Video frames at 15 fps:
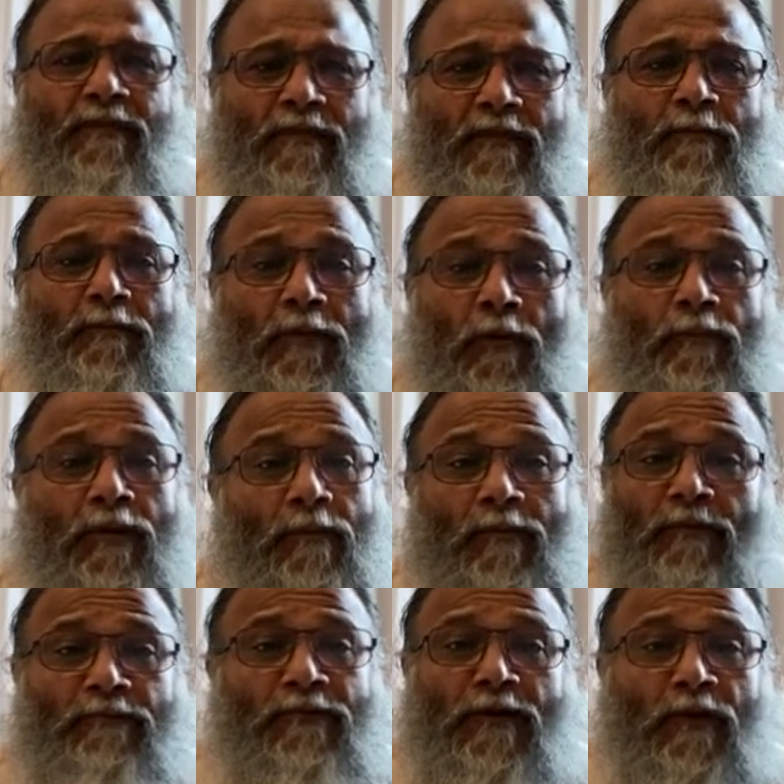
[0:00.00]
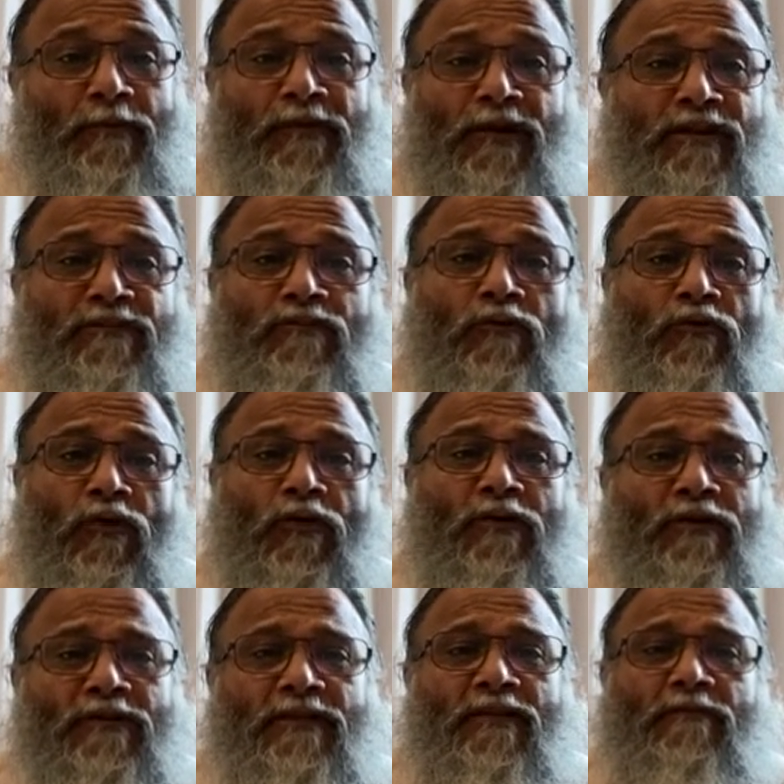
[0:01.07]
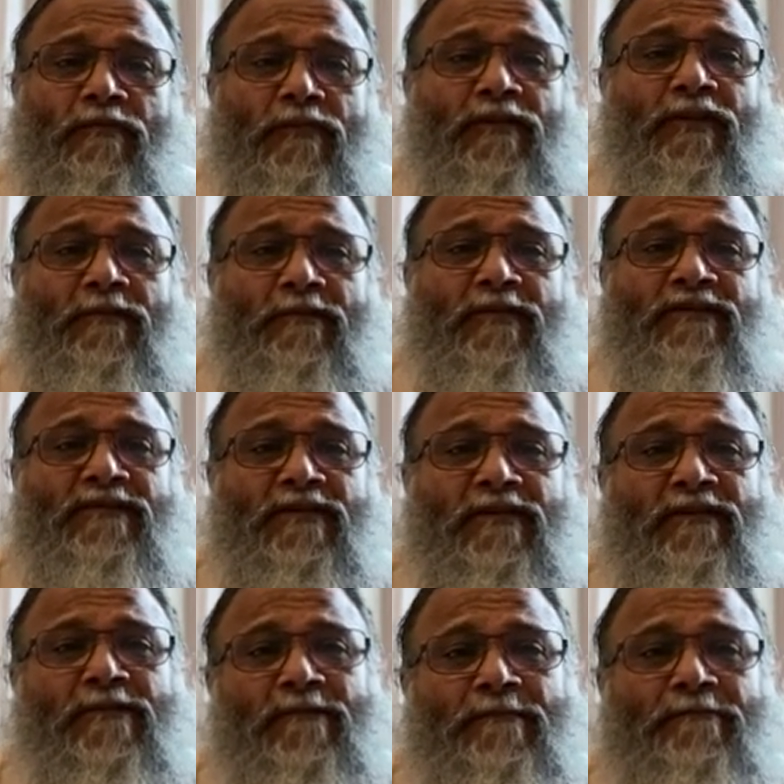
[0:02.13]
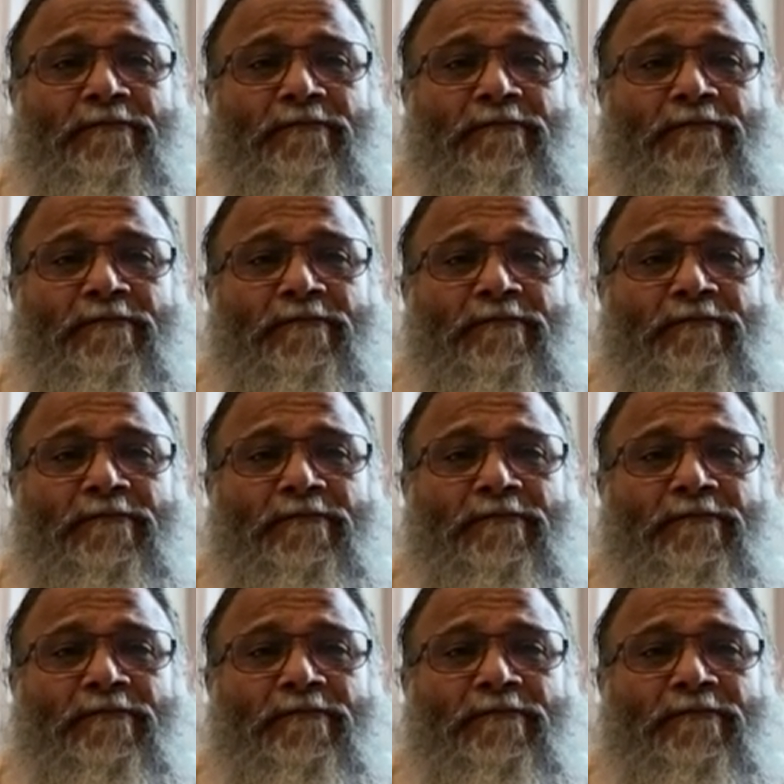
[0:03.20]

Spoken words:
The problem of phenomena is no longer there for that person.